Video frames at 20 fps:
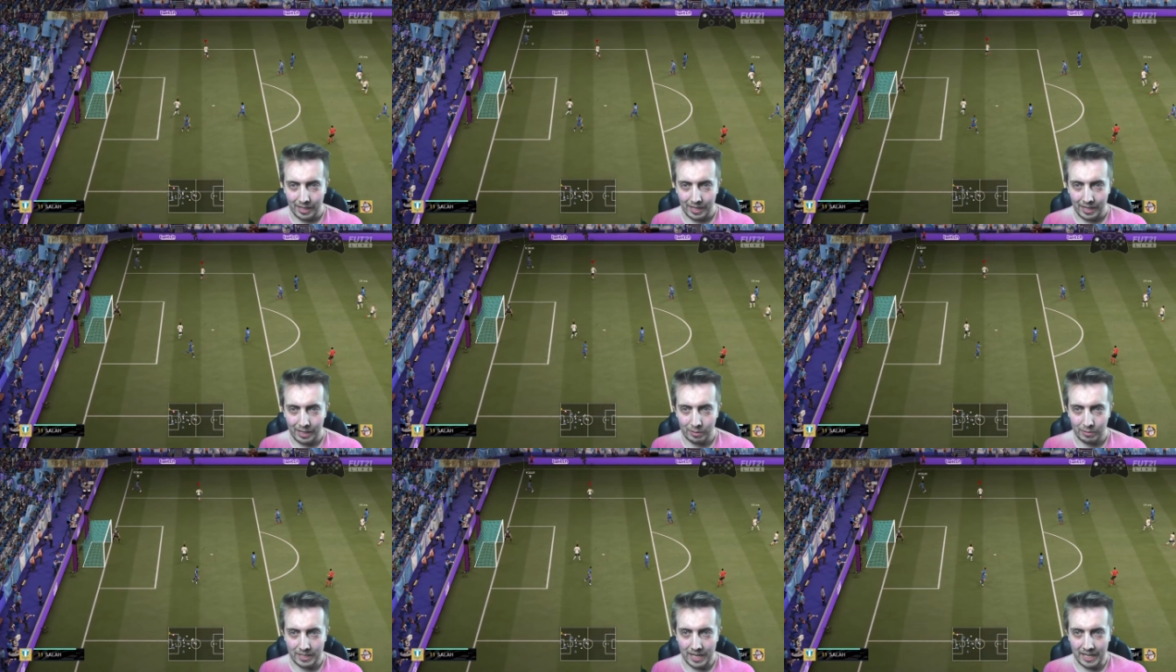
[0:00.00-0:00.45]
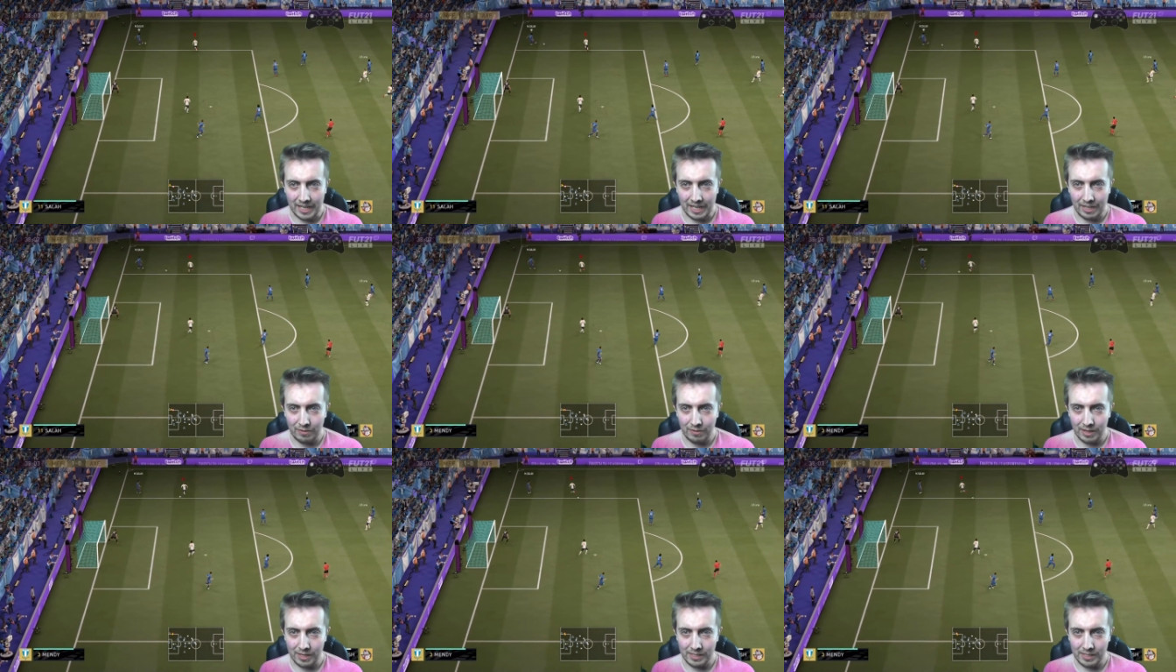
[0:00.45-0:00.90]
Hell, Decky
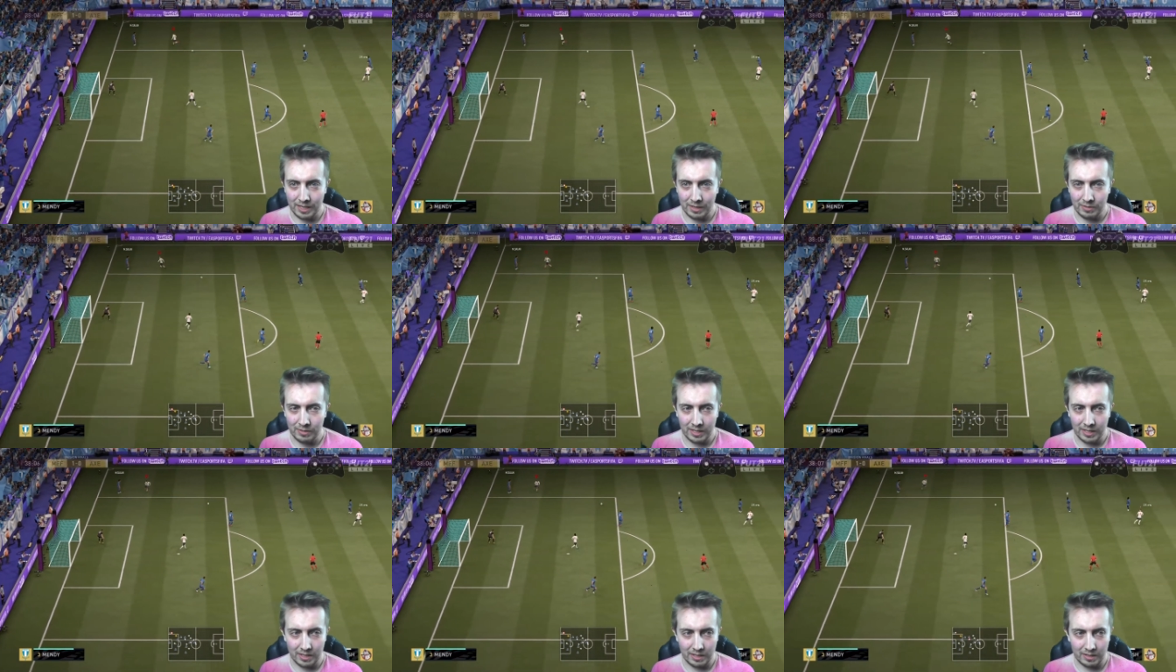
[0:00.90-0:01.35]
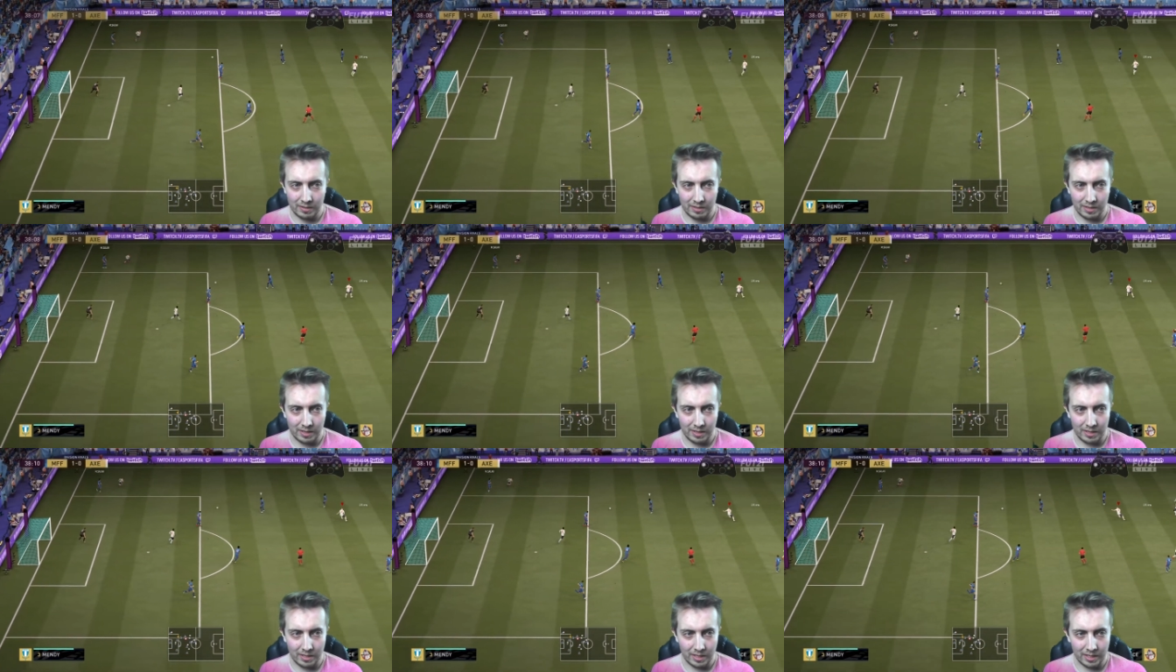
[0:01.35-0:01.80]
Rice sounds like a
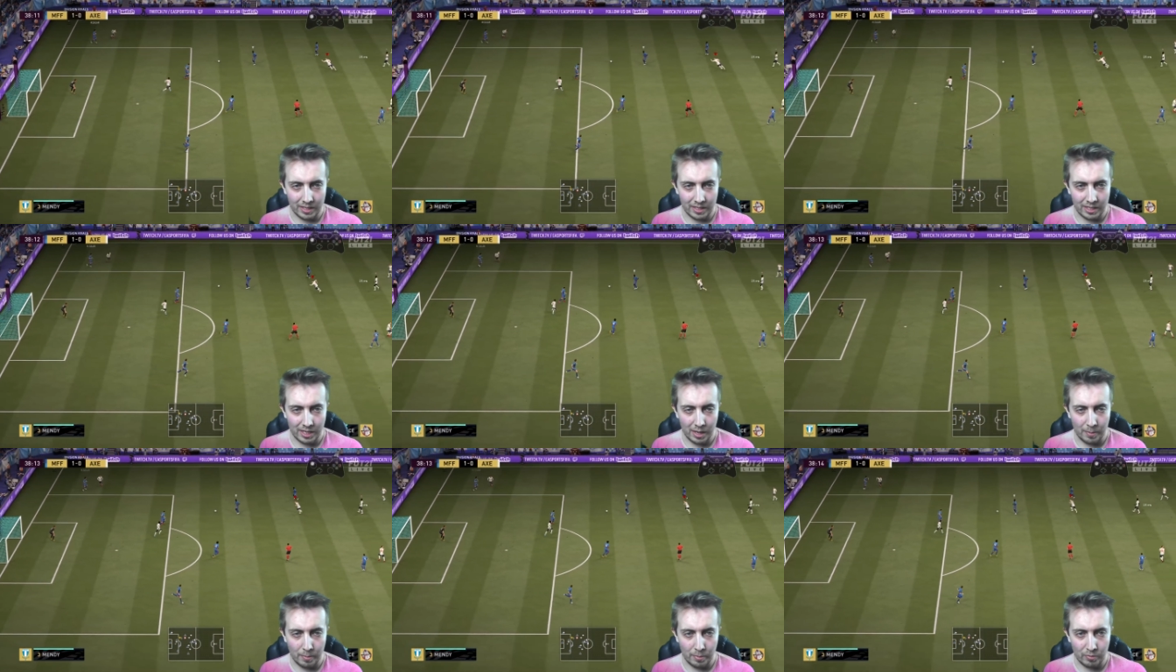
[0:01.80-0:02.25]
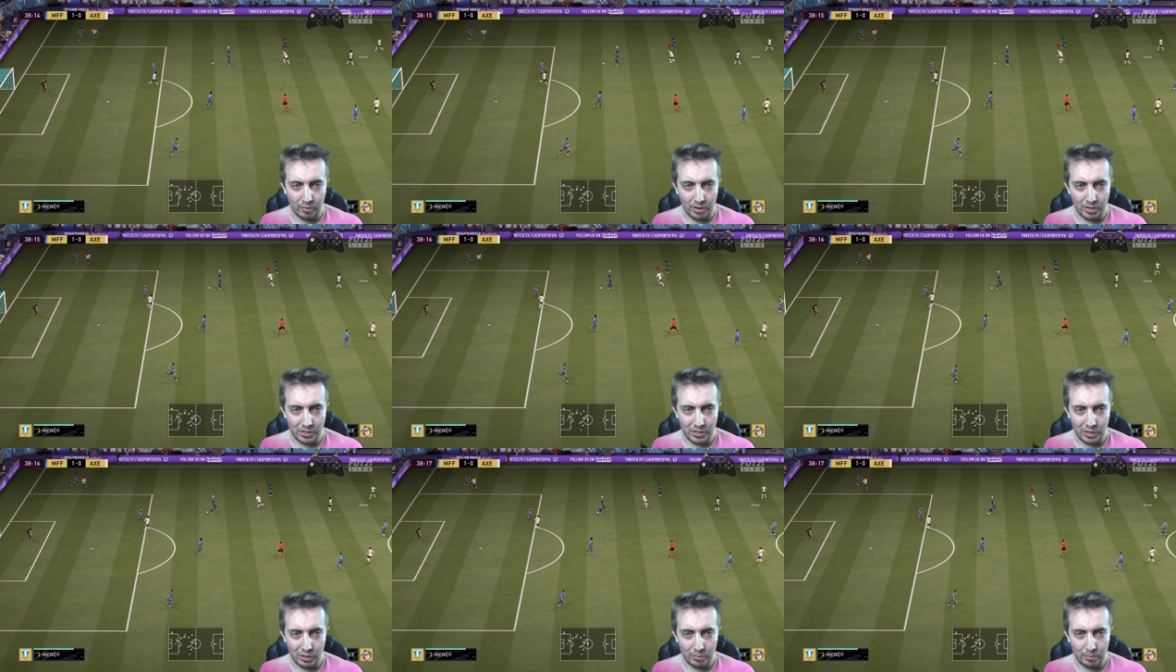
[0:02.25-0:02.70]
like a type of
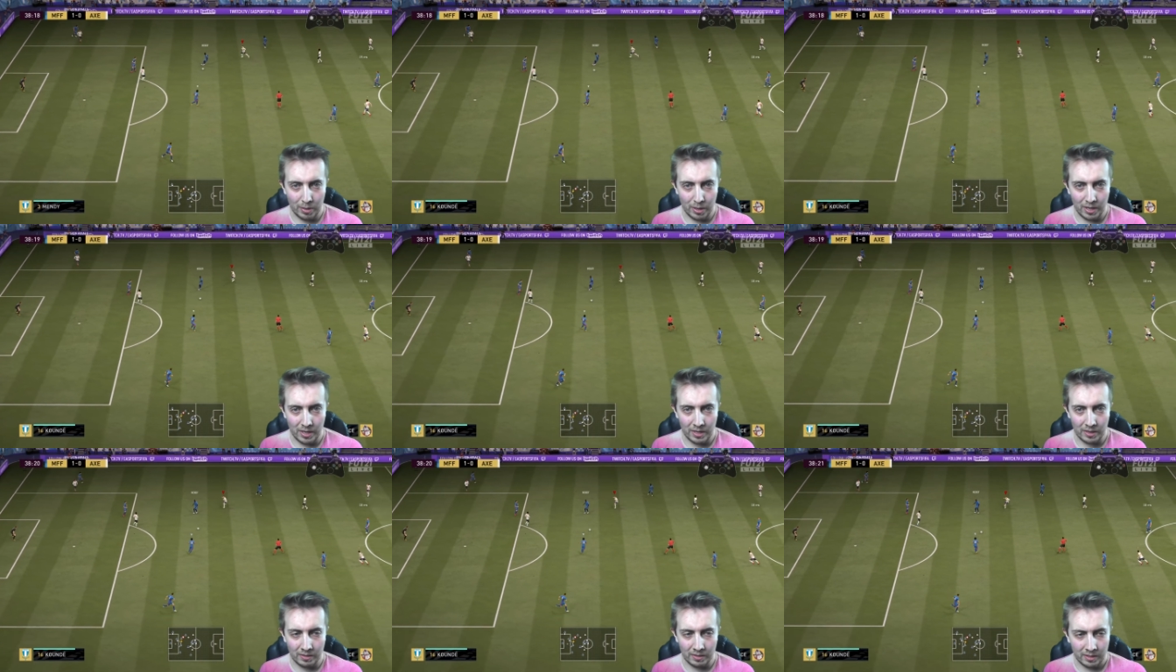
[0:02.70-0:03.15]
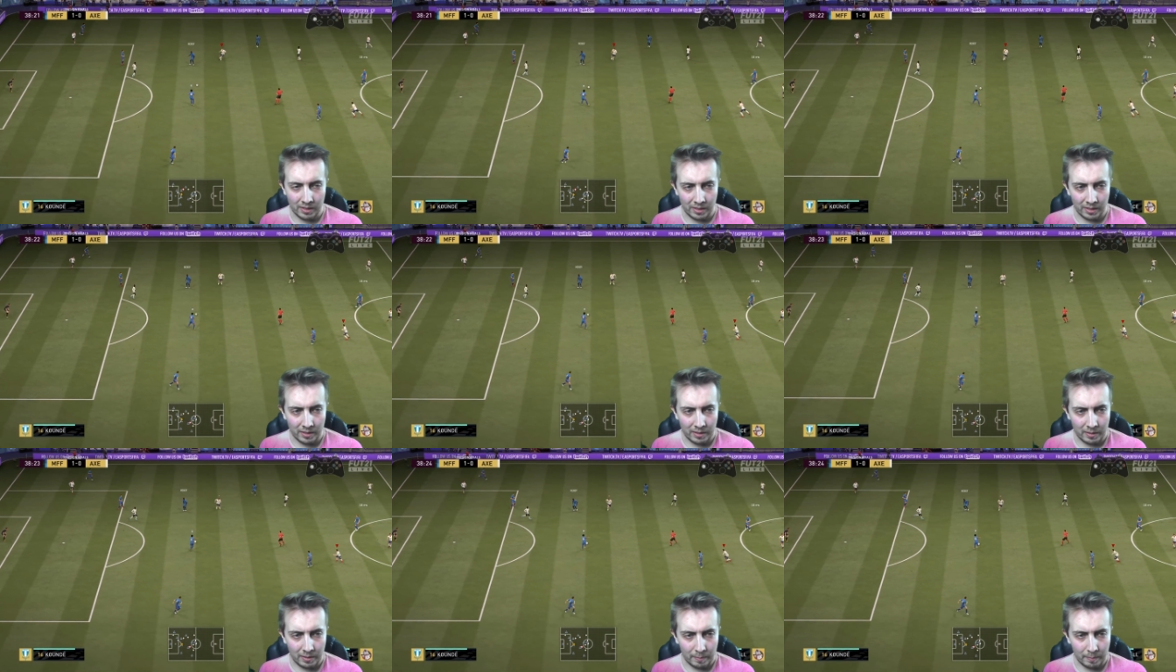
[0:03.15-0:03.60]
rice you'd buy in
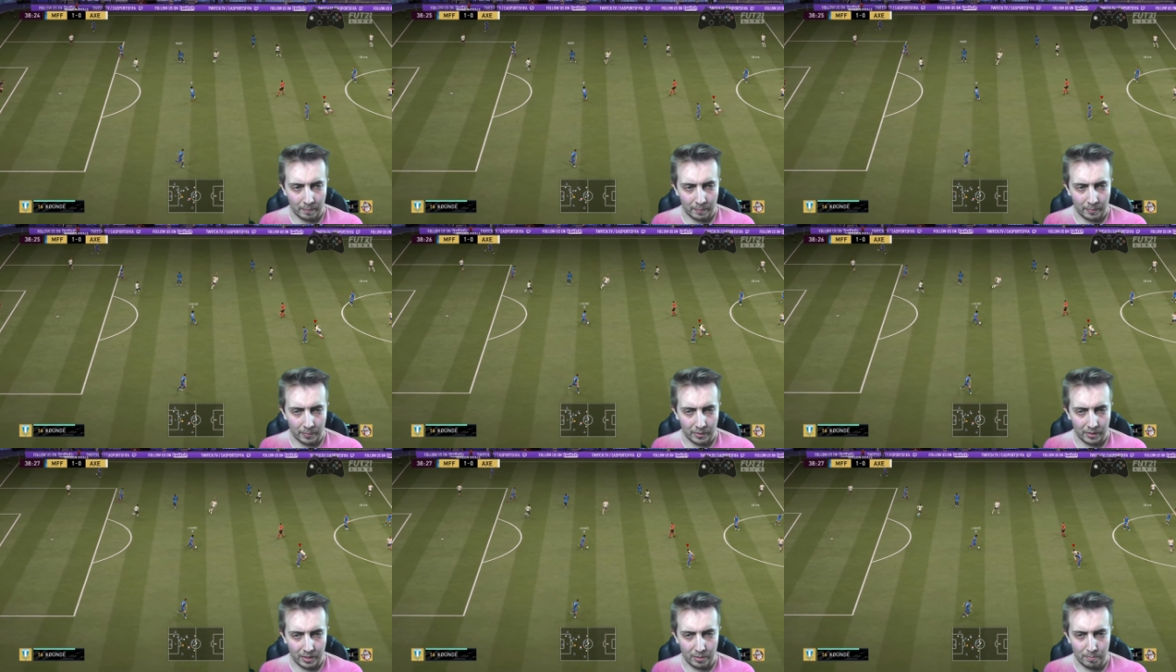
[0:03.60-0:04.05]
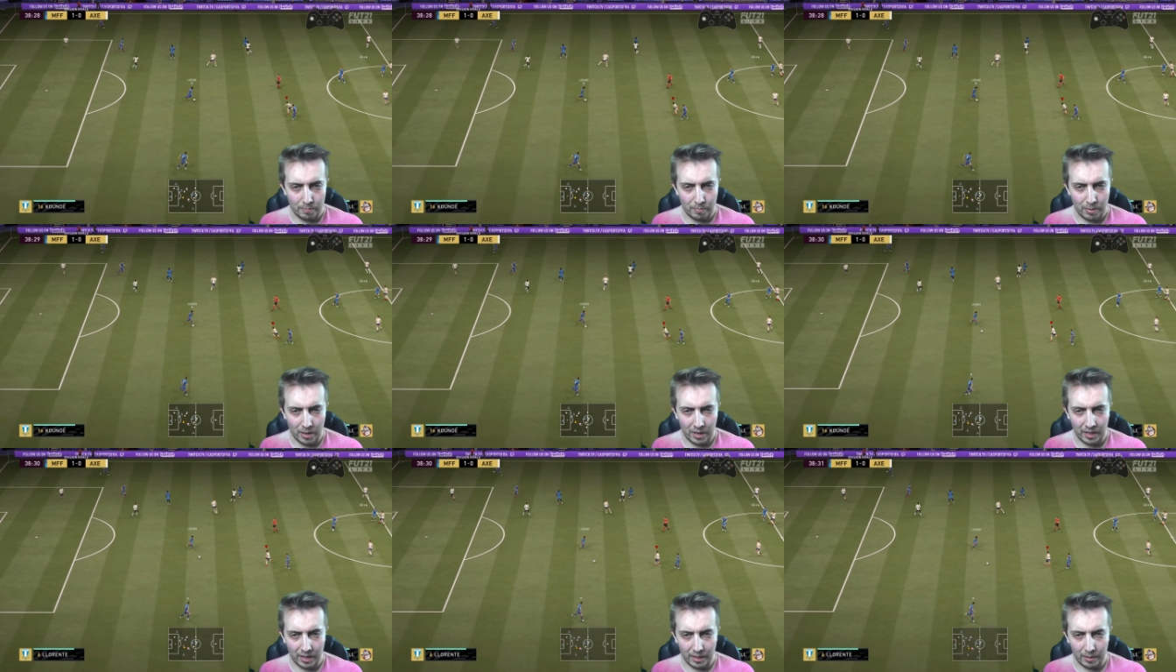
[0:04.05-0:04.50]
you'd
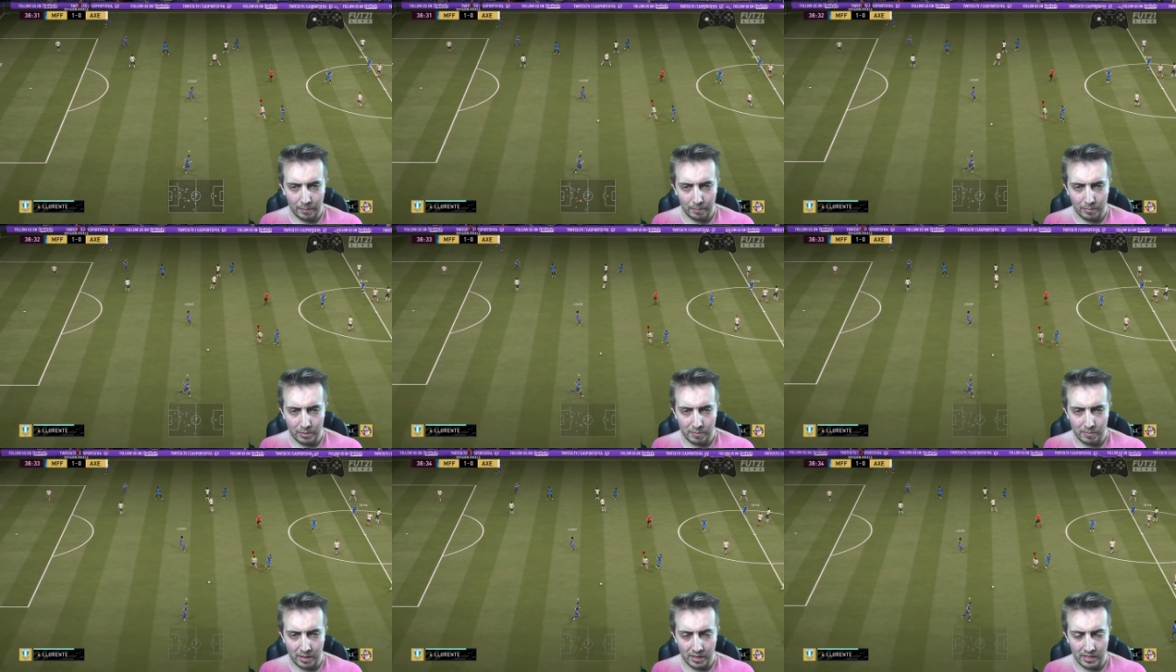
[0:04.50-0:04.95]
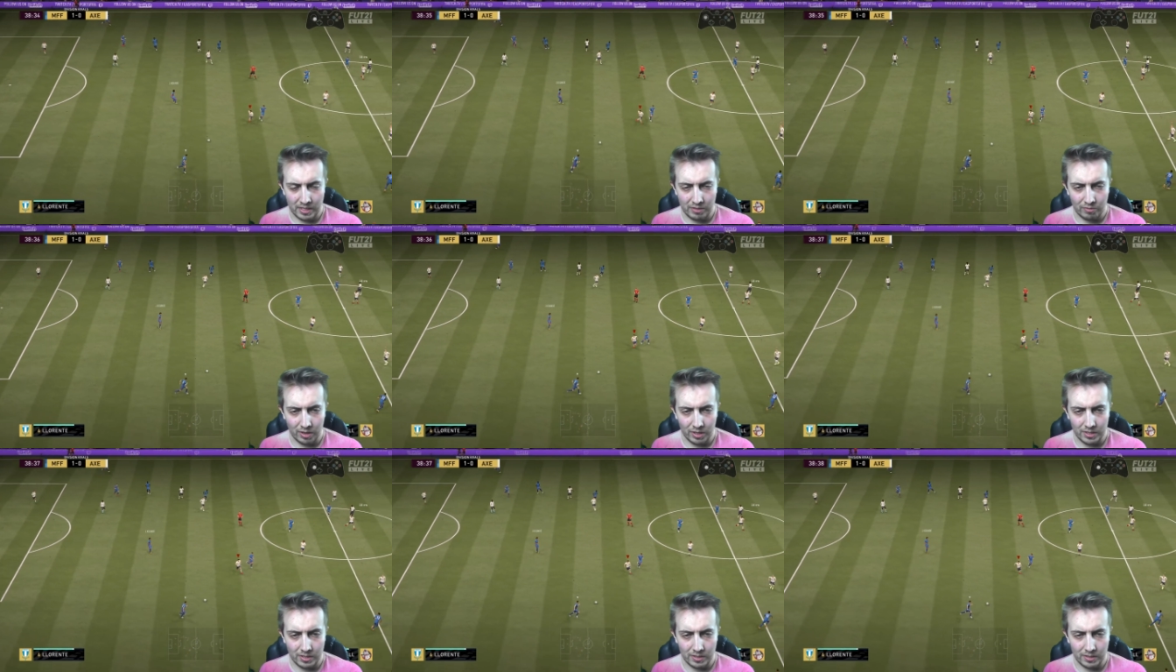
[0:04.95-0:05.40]
buy like basmati
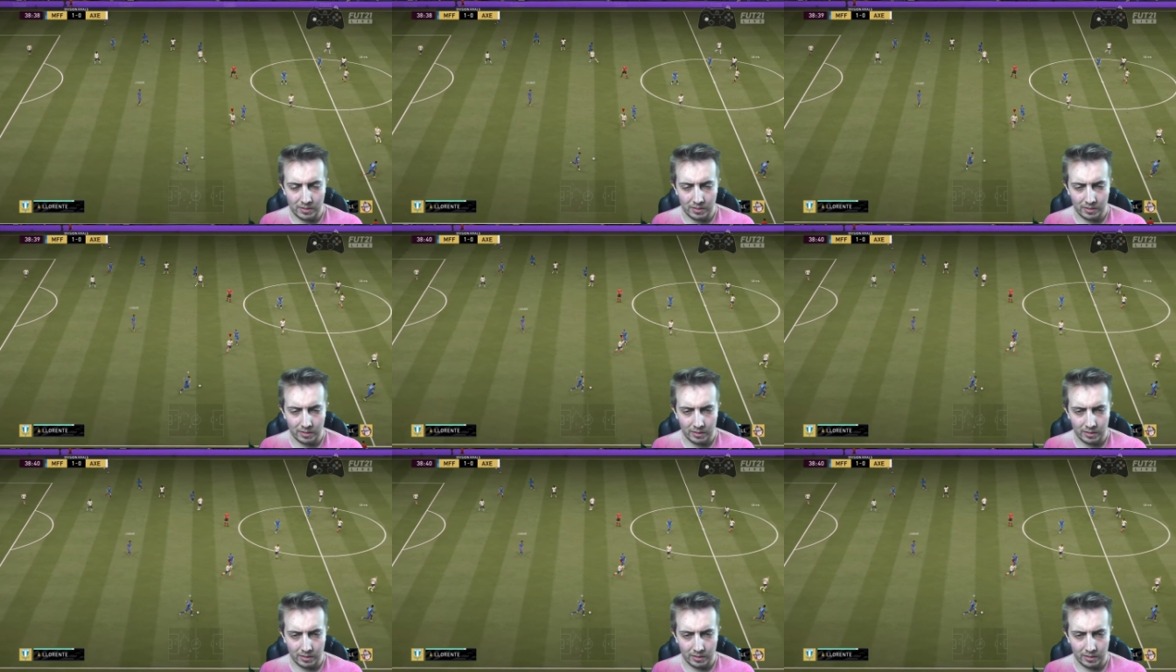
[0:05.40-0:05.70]
rice.